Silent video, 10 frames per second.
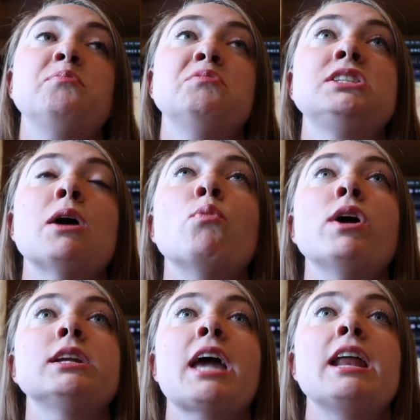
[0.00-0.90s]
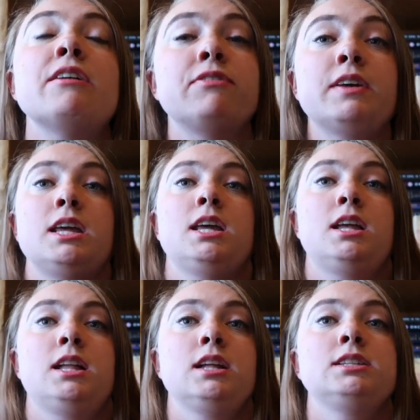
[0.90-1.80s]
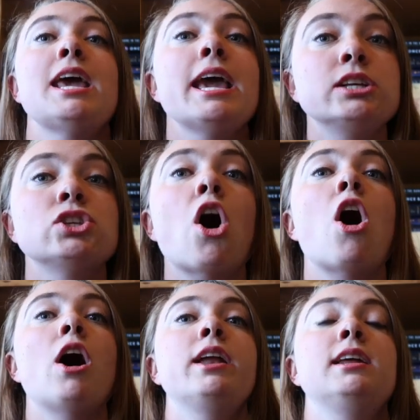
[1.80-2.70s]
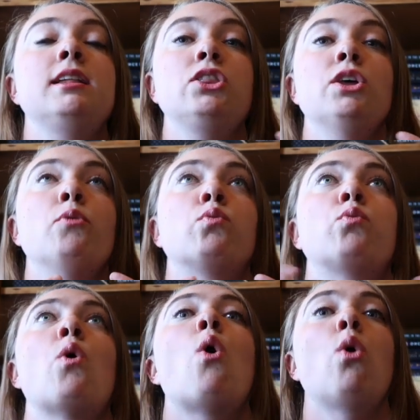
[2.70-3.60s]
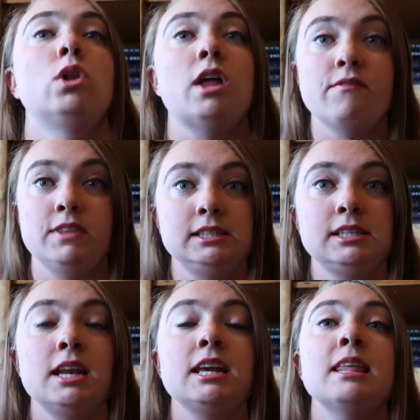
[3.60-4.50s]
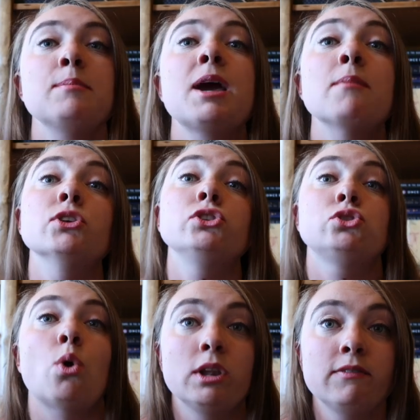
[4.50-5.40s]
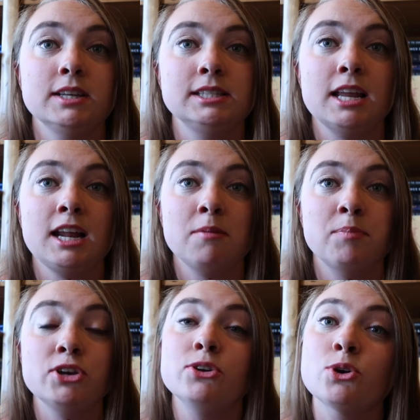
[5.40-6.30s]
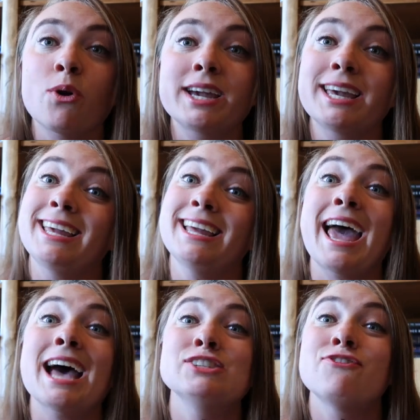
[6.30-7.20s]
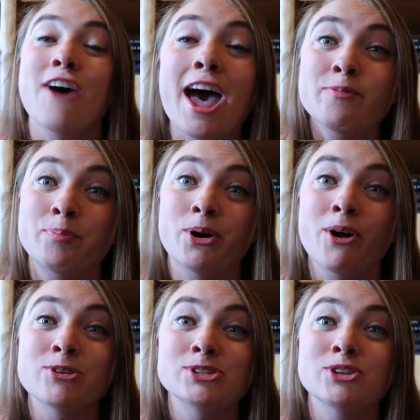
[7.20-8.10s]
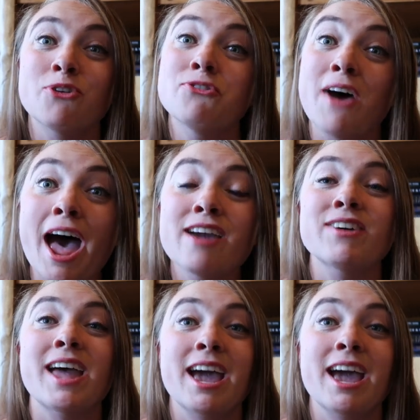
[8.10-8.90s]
someone kind of takes on the role of the city, and they become the soul of the city. But New York has 5 boroughs, so five